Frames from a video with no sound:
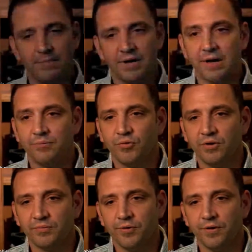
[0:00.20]
my name's
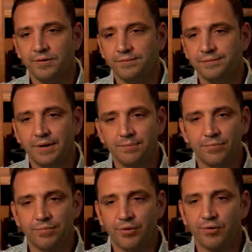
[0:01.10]
Russ Murray.
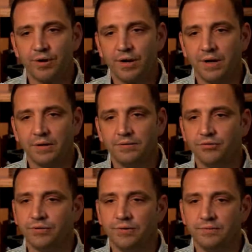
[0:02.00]
I'm thirty-nine
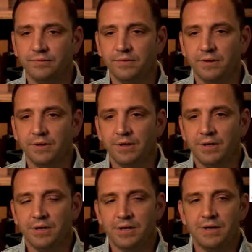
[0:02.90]
years old.
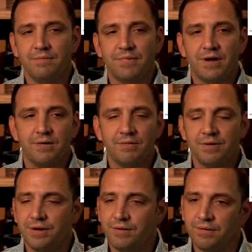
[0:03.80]
I'm
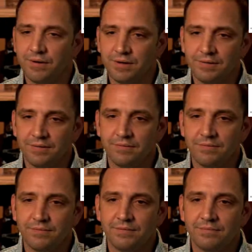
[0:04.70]
down here
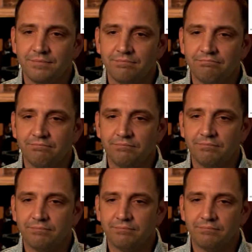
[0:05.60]
in
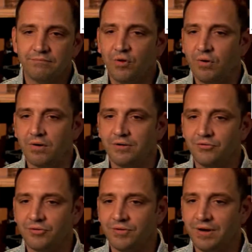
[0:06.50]
Florida
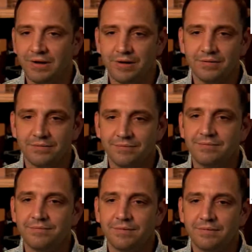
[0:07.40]
just getting,
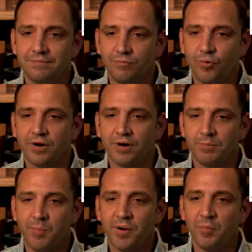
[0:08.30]
working
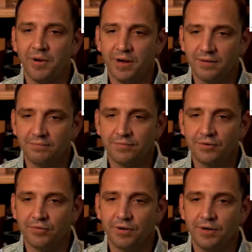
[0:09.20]
on my paramedic
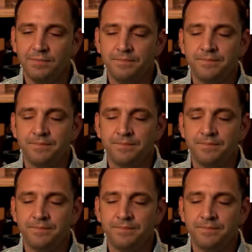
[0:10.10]
degree.